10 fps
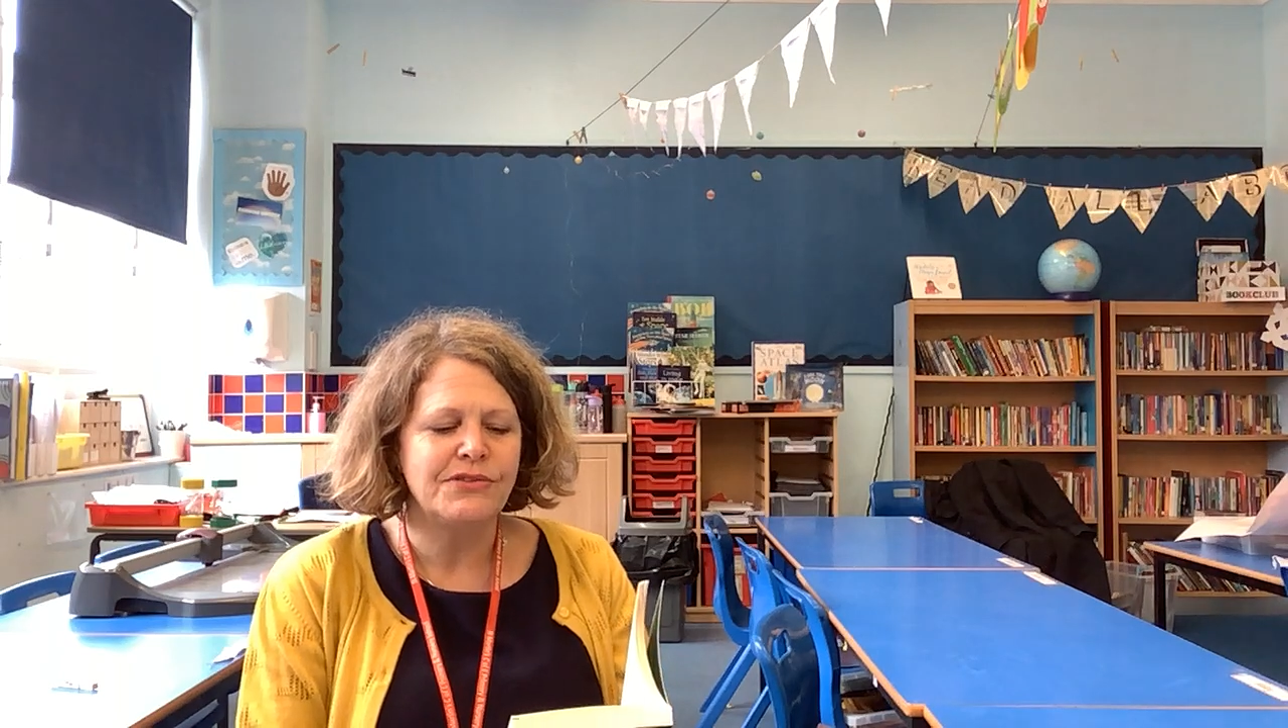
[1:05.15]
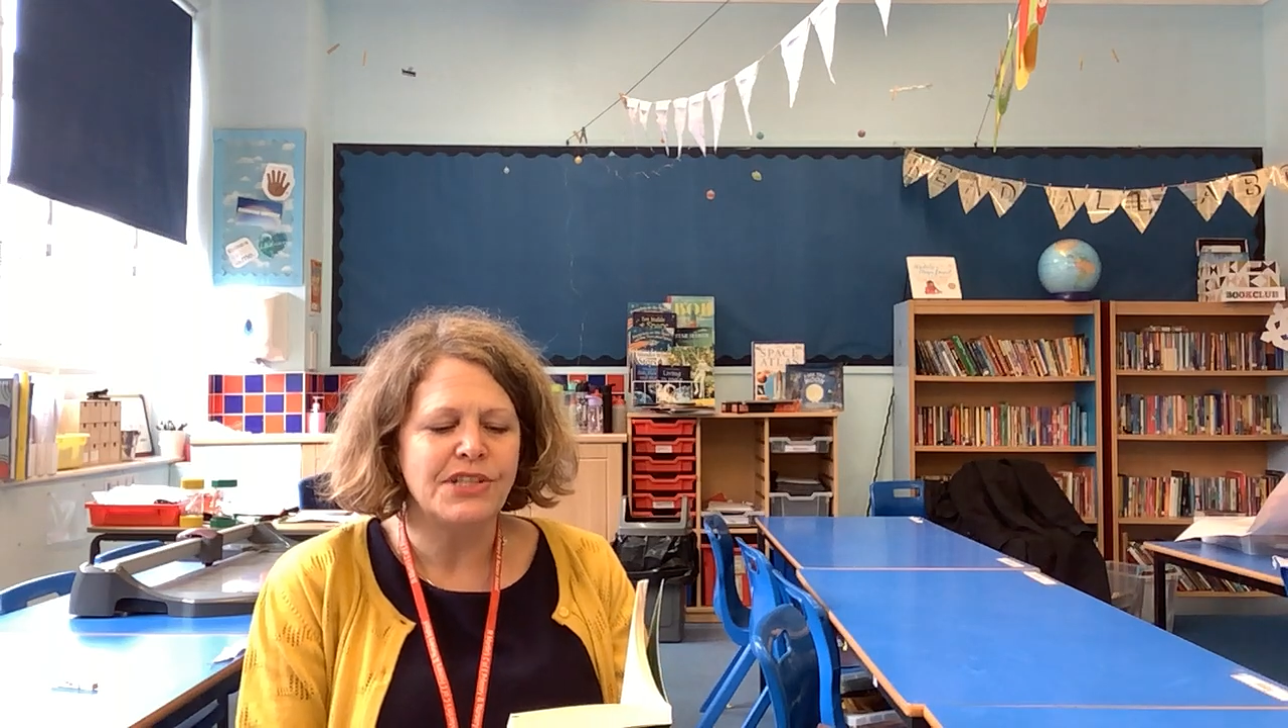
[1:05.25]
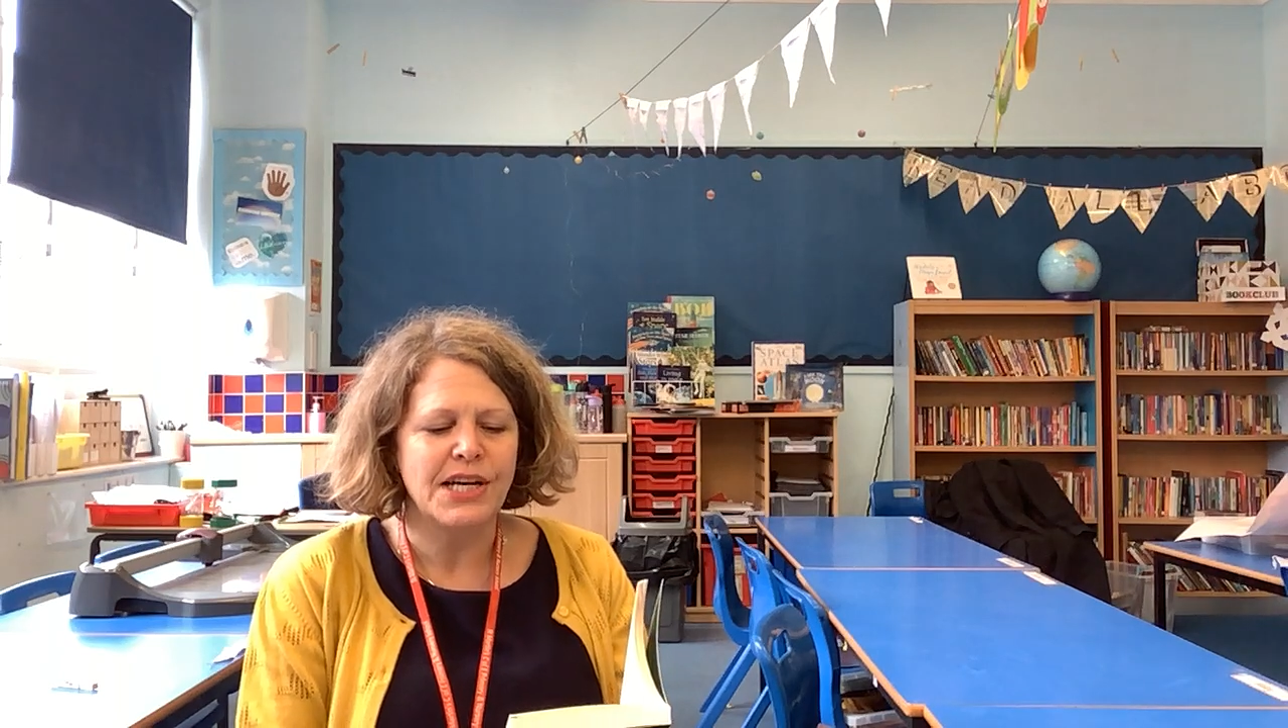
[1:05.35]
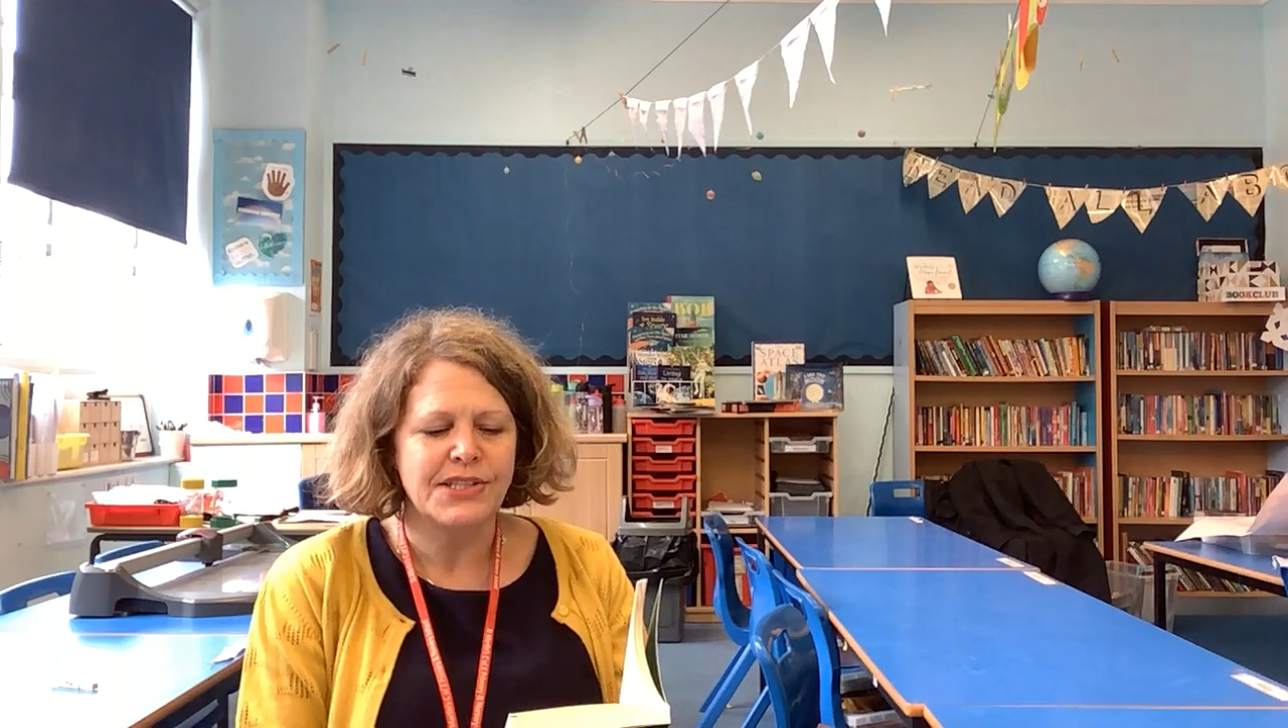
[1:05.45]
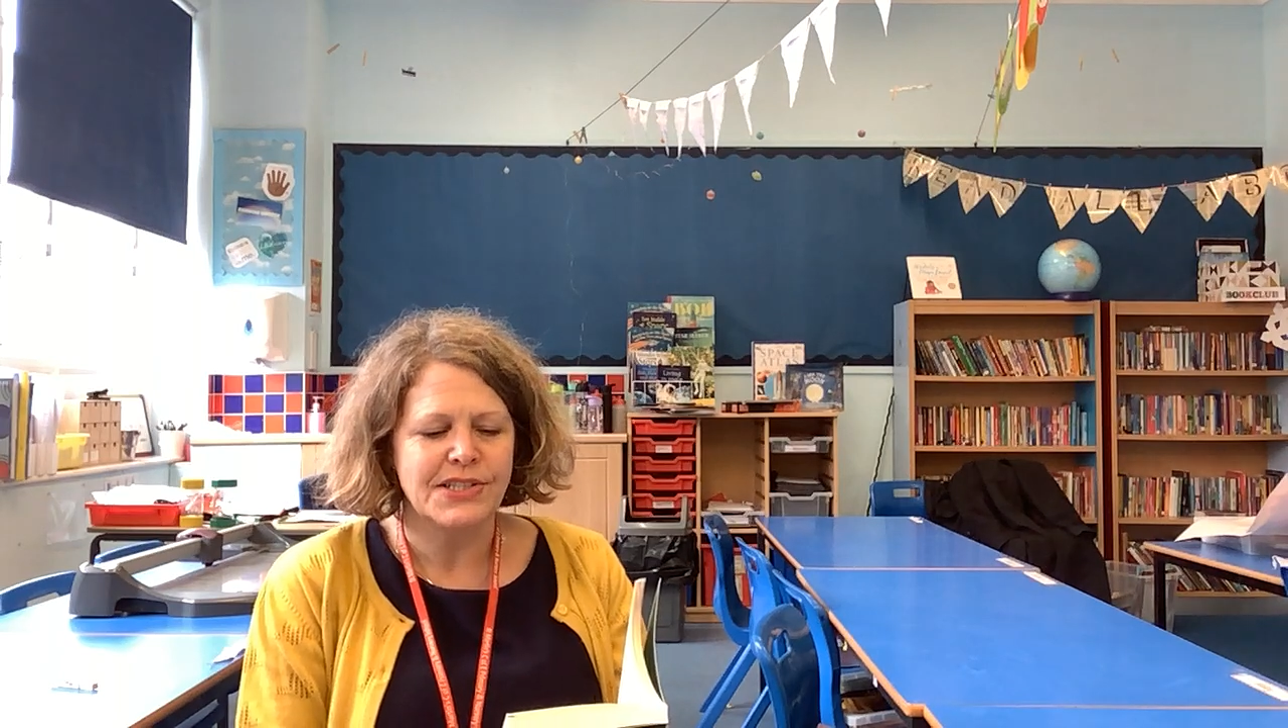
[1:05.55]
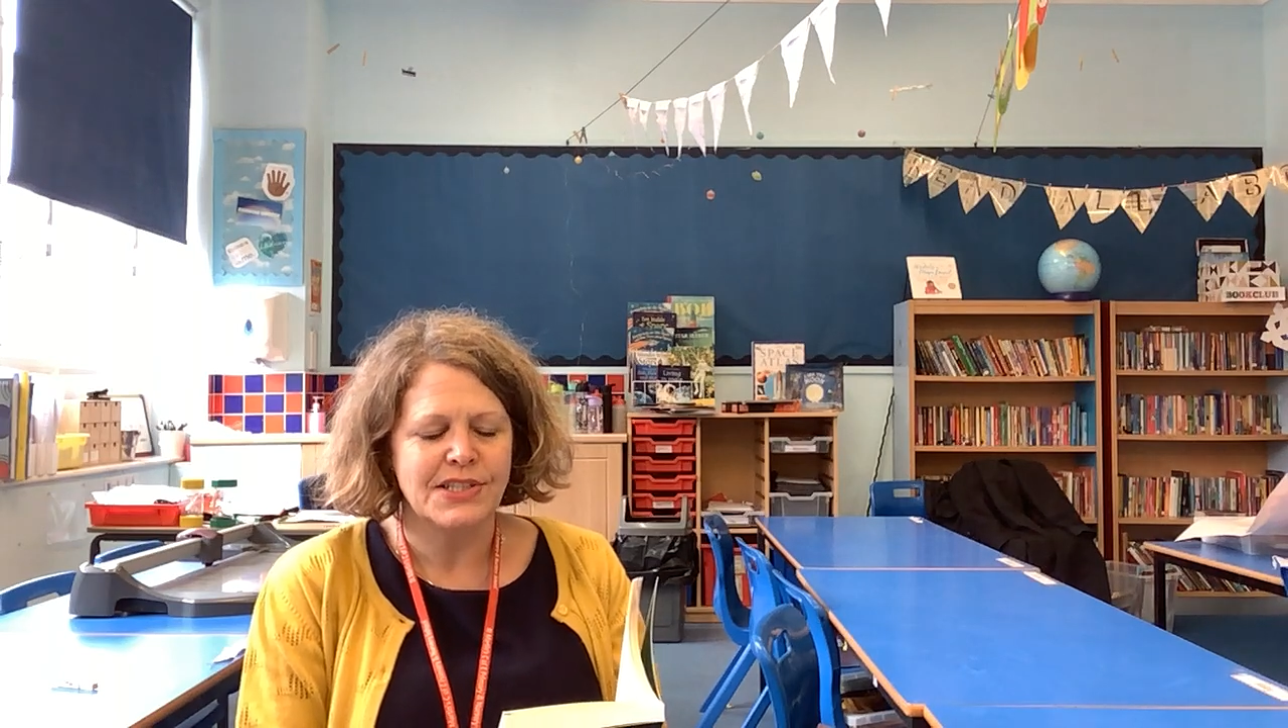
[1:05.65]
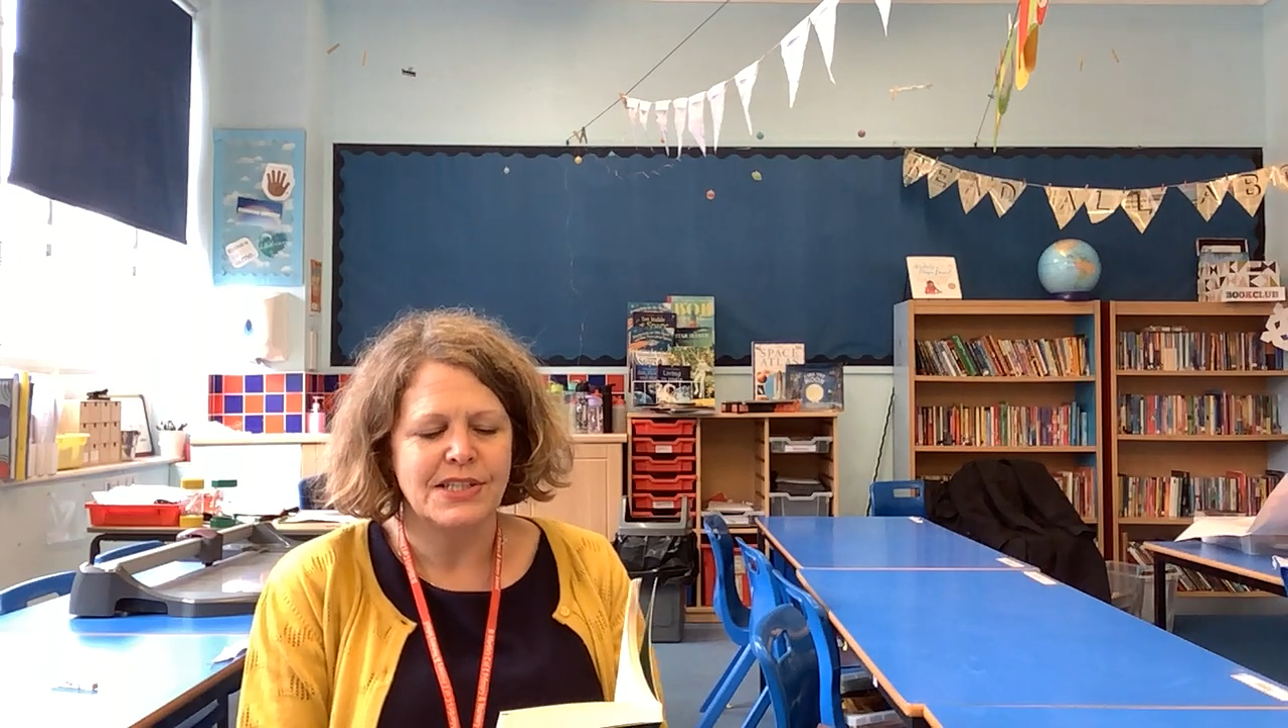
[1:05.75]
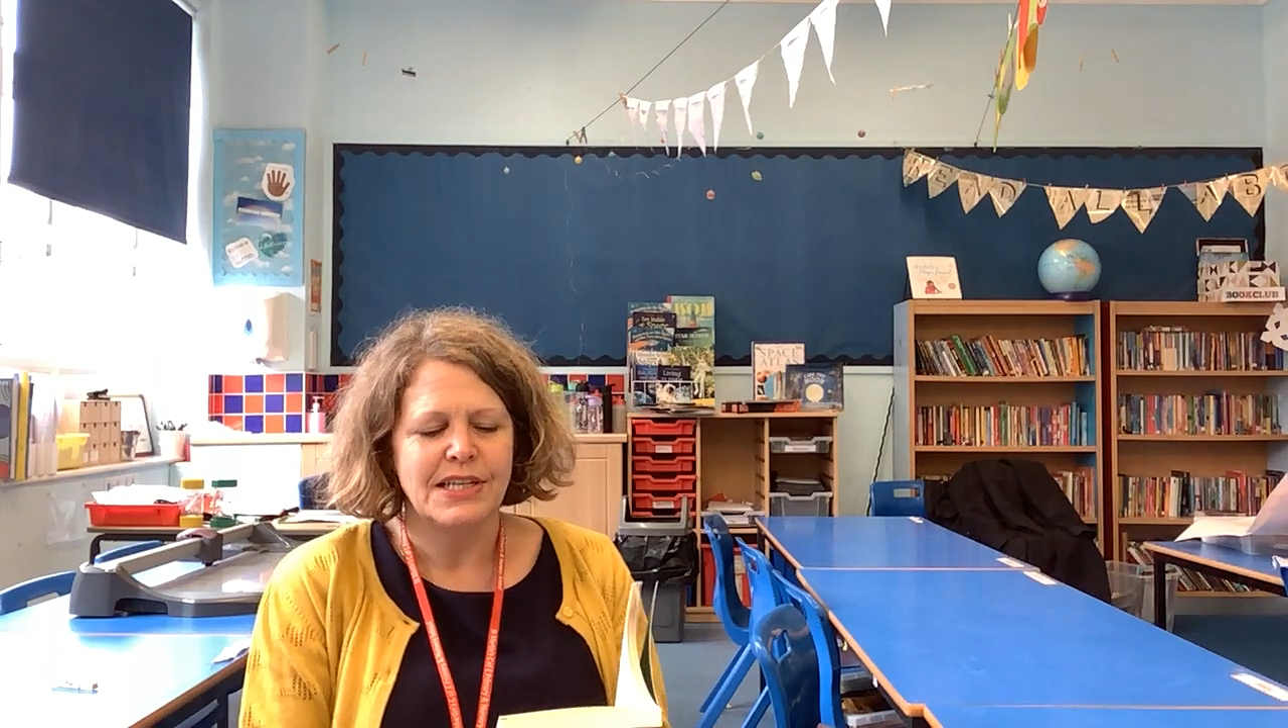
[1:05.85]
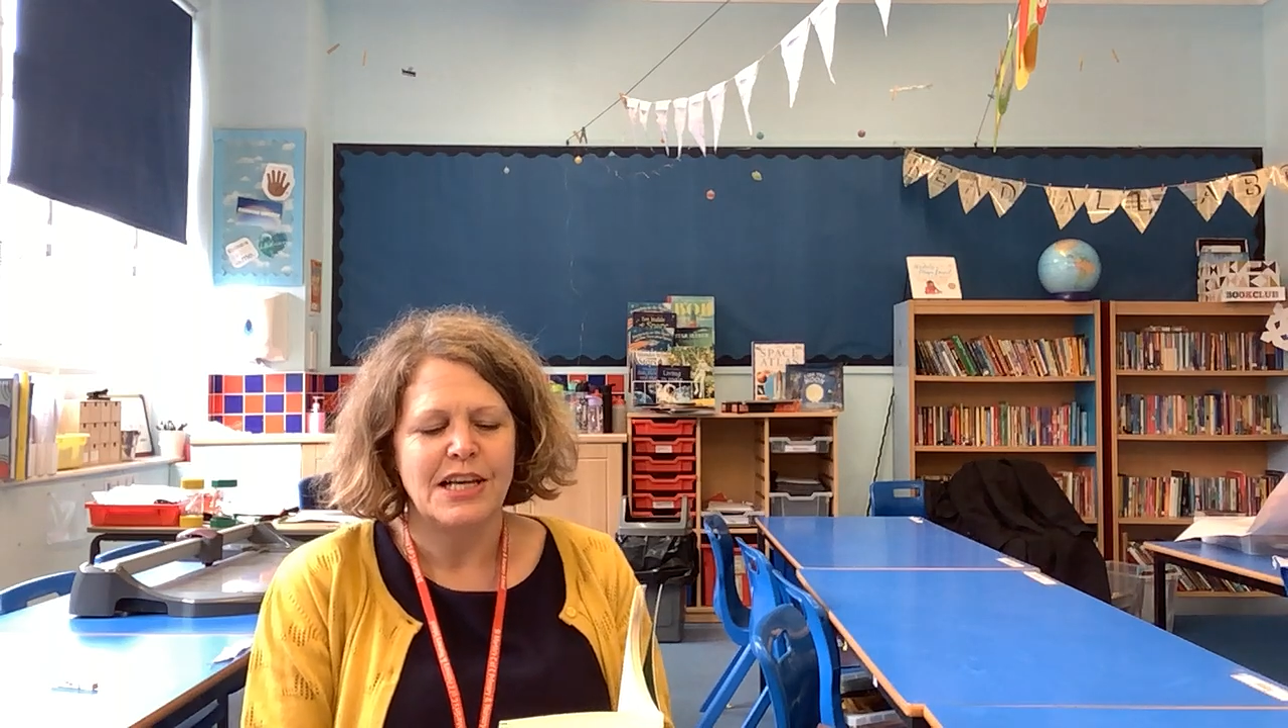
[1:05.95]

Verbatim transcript: dust,